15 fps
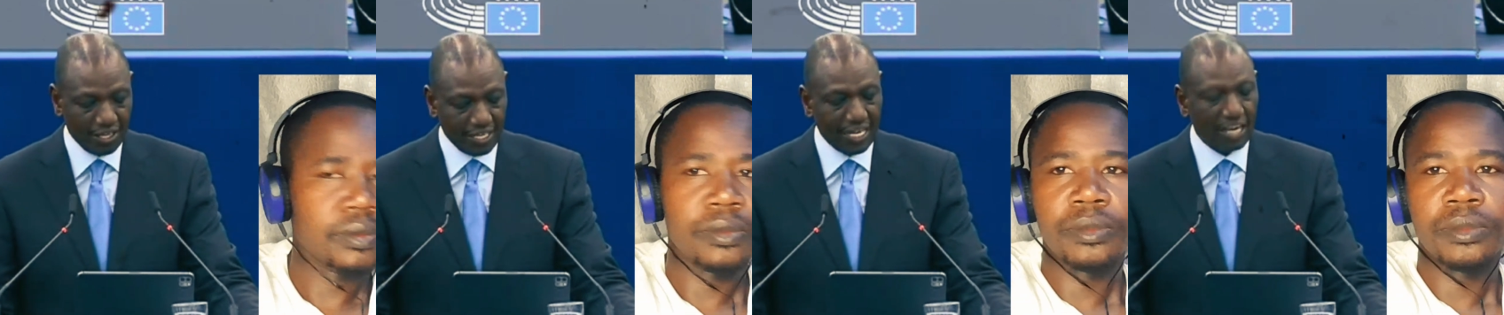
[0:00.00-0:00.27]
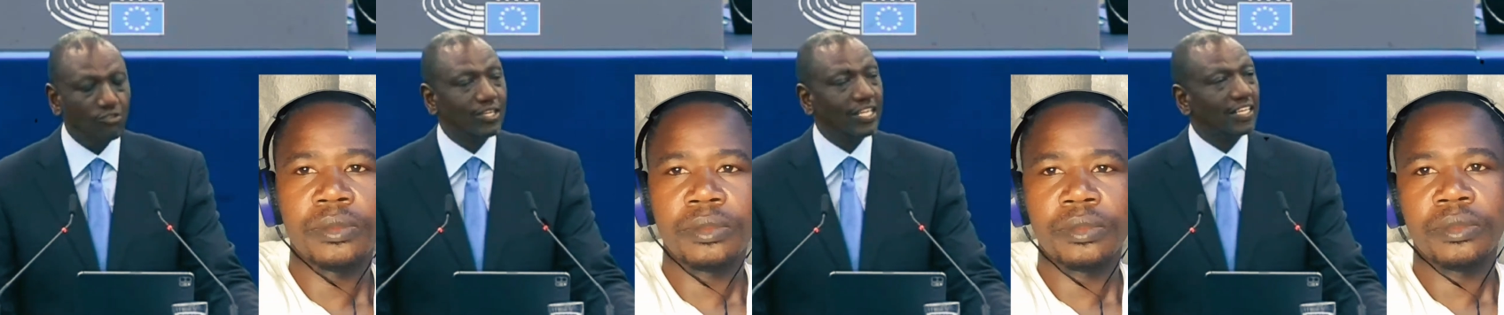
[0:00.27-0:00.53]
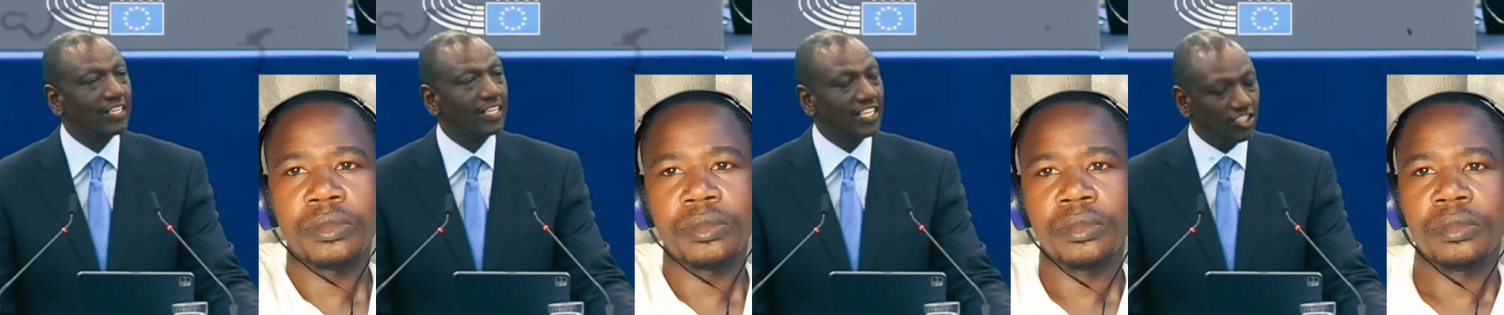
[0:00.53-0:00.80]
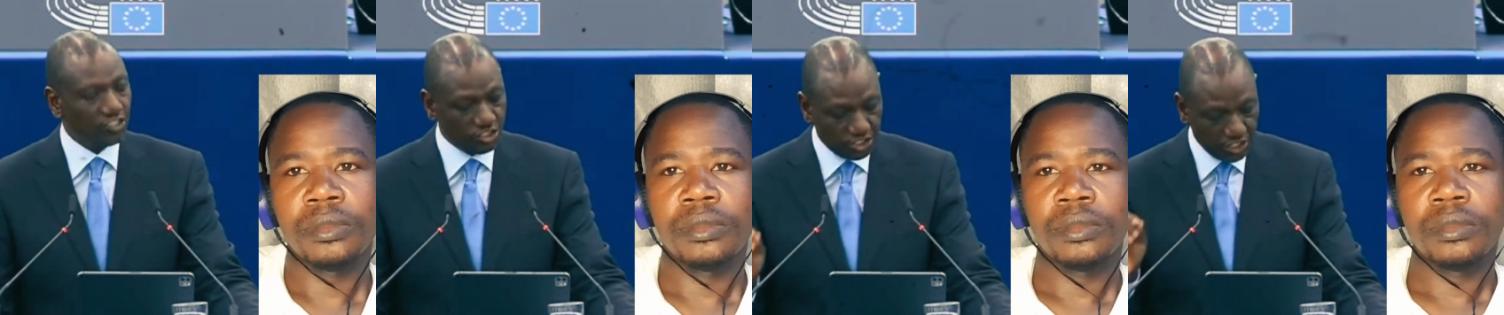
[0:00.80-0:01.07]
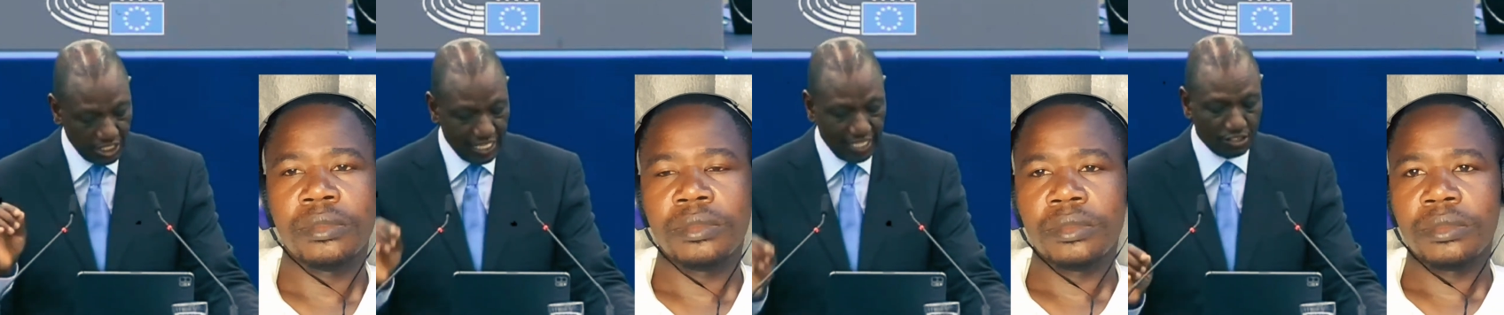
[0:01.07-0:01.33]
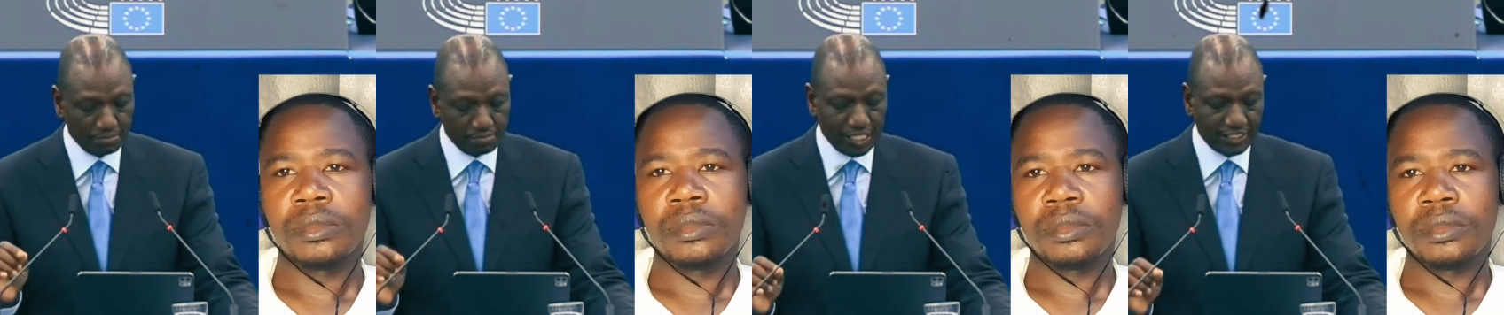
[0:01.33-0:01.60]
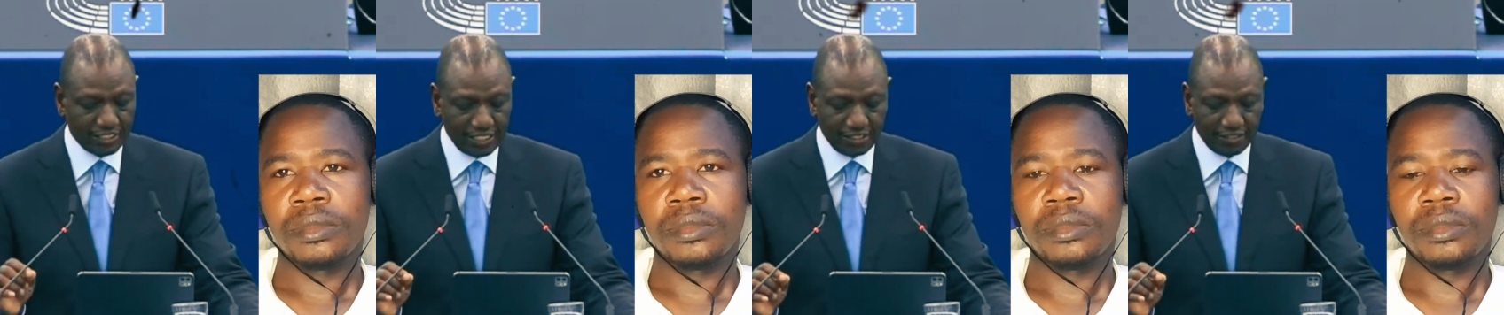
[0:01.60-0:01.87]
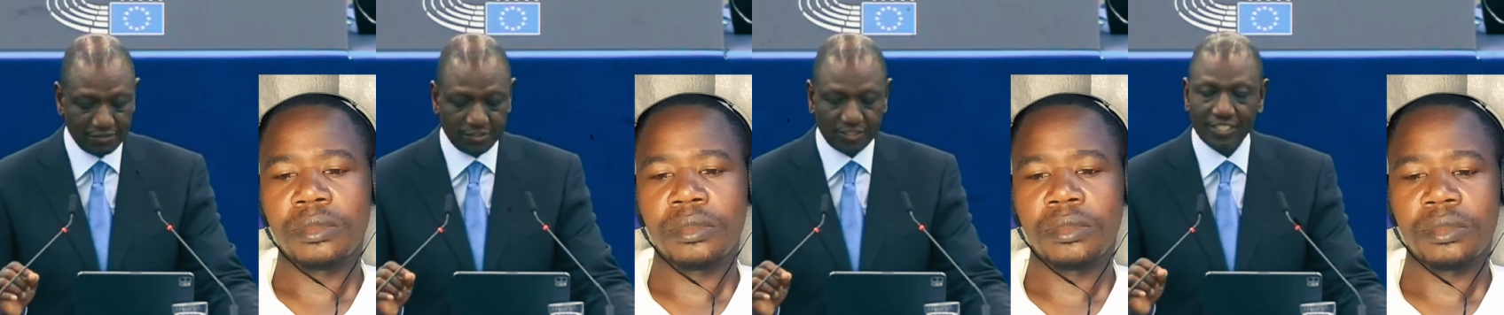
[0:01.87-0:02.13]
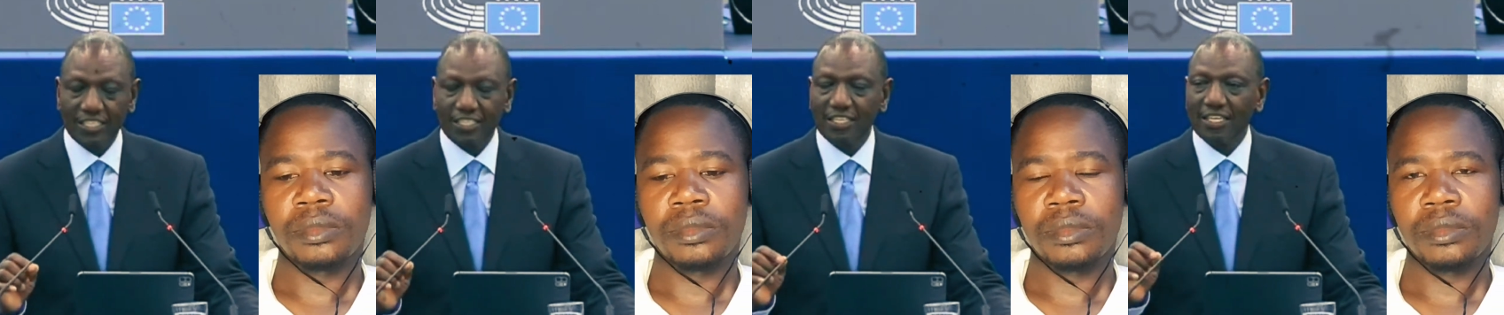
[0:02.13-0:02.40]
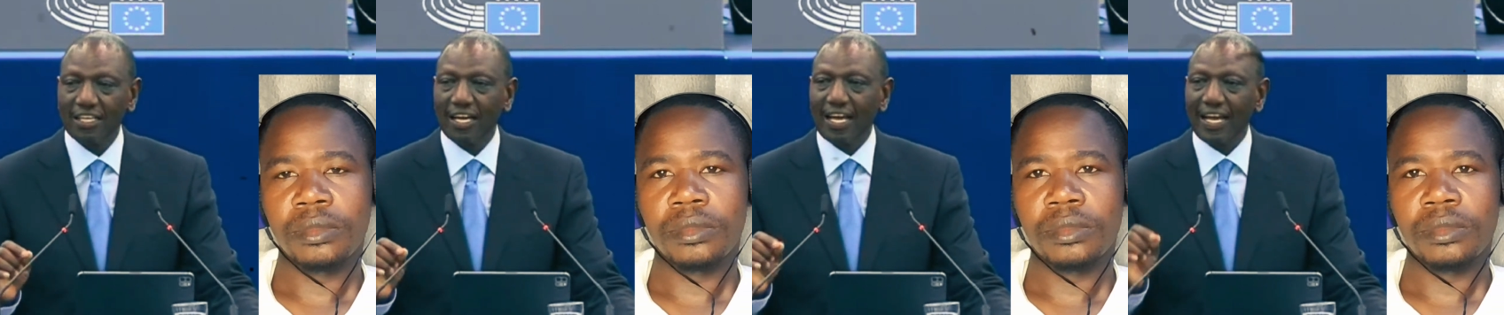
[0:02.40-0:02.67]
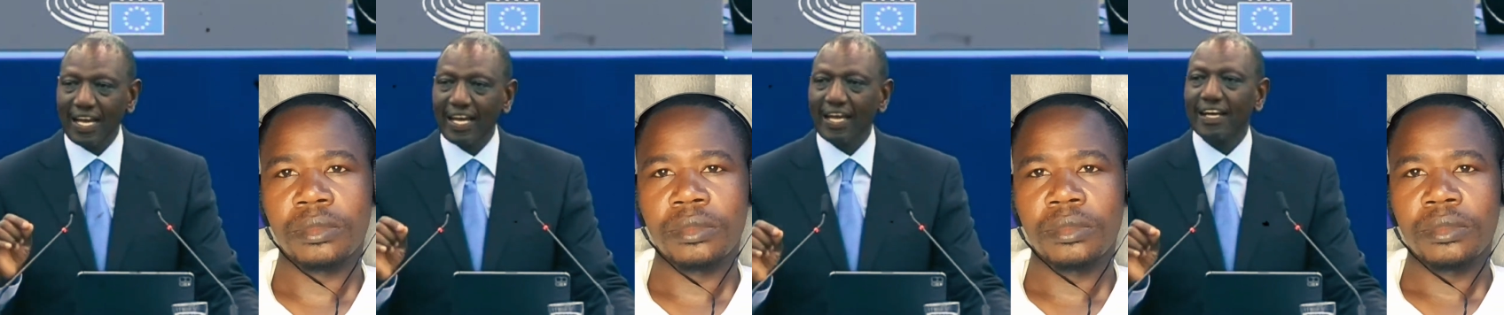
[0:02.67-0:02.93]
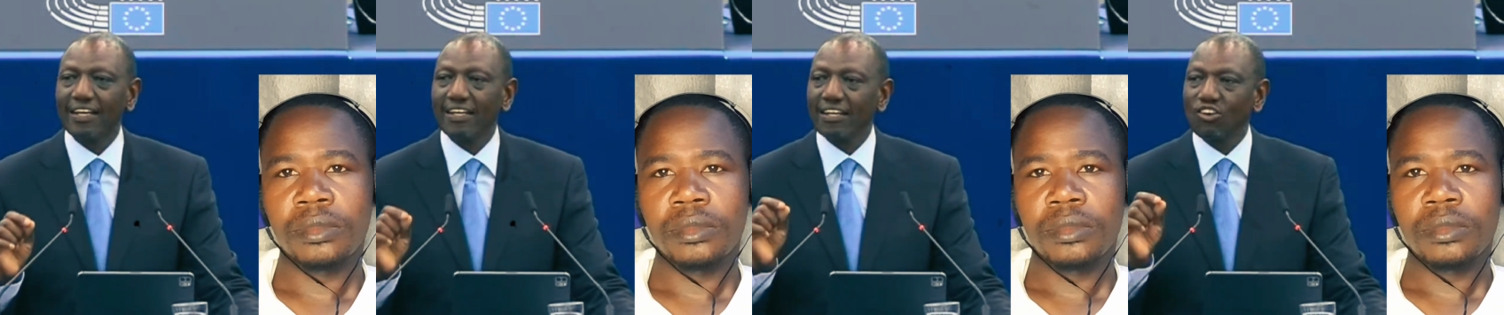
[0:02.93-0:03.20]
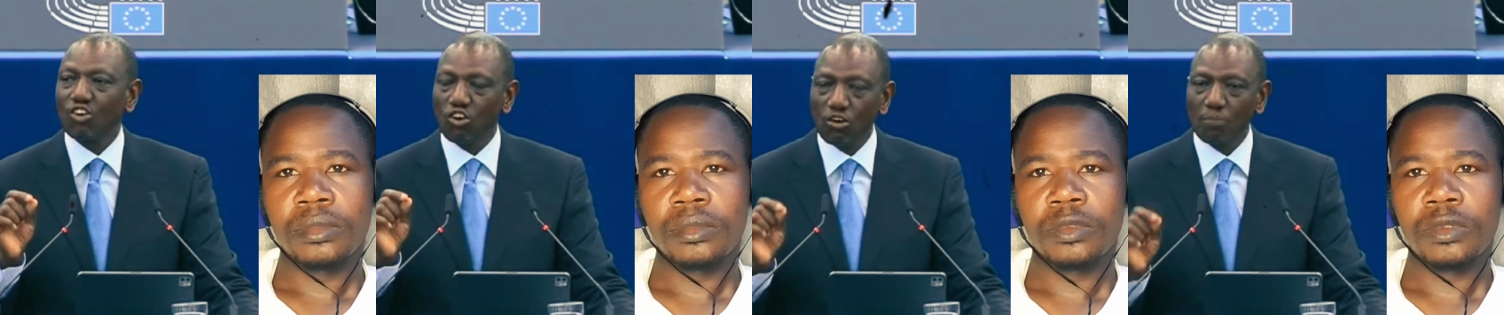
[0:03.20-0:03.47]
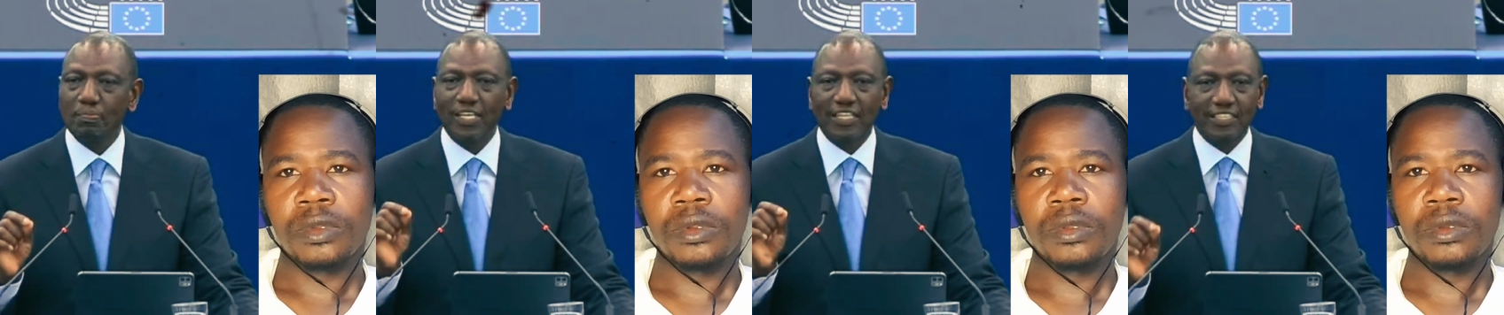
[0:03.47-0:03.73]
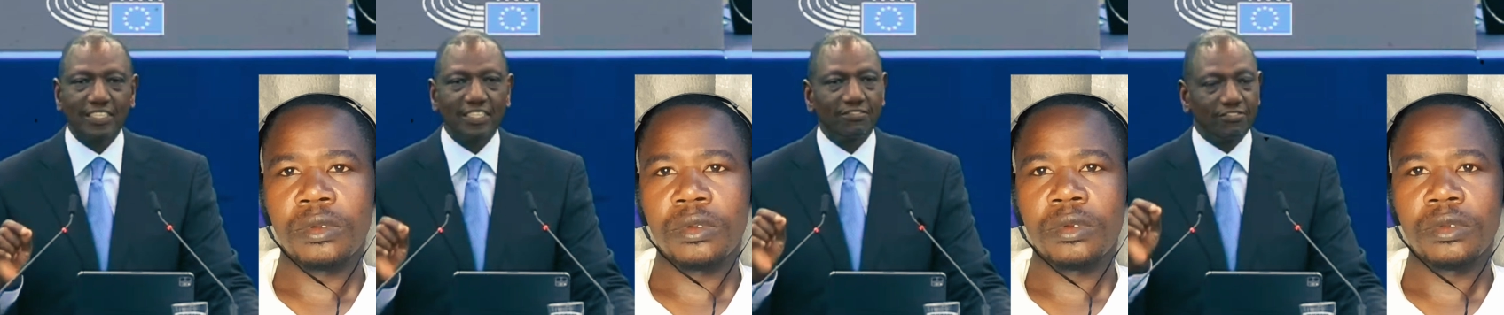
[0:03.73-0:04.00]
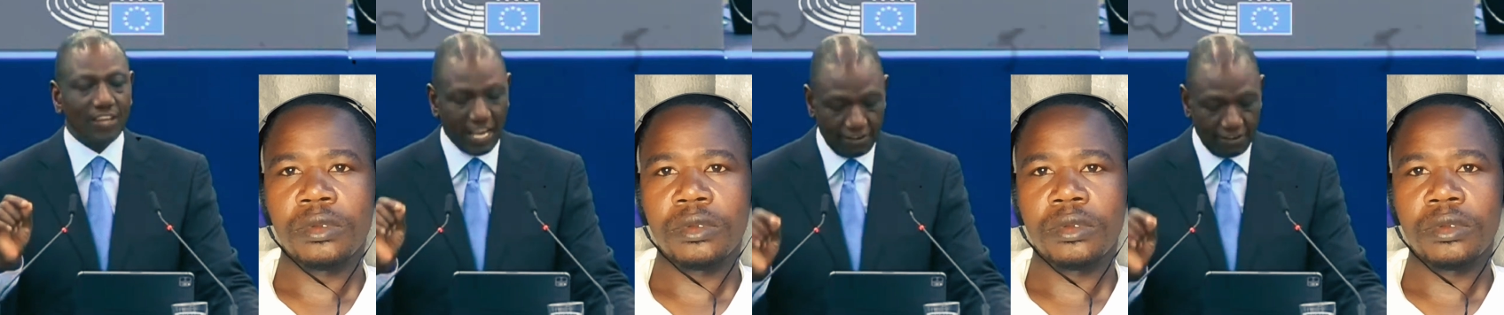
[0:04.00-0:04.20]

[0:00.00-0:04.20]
Speaker 1: grounded in shared objectives and cooperative